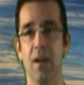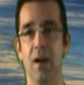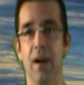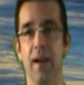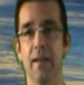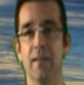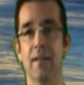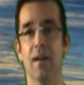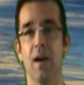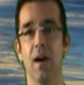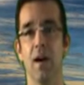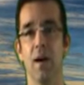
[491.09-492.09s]
All right,
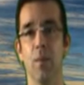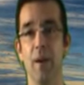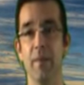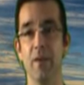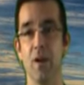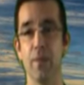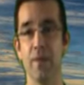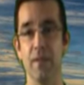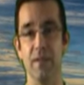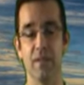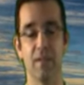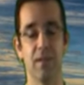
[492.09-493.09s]
Miami
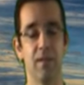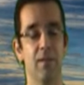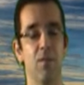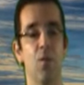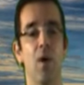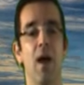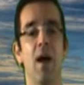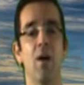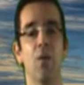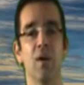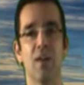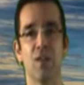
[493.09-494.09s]
Dolphins.
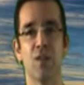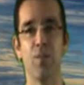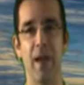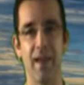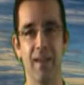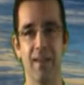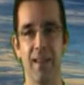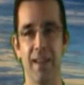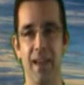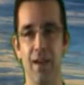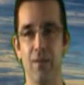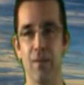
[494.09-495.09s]
Wow, what a spanking they
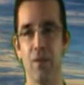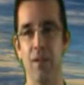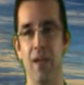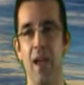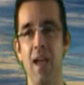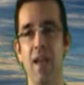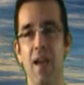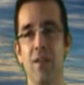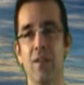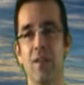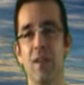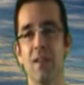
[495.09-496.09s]
gave to the
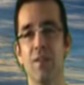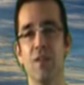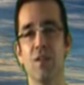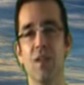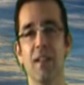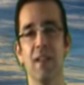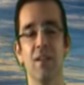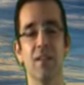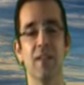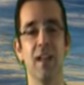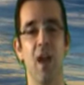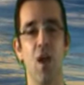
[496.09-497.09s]
AFC division
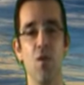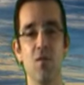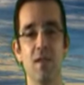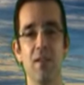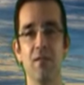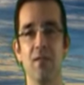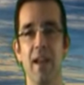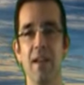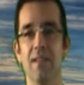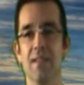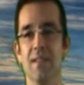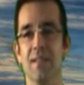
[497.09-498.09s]
leaders, the Oakland
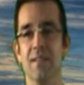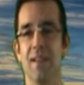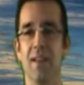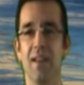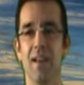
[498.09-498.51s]
Raiders.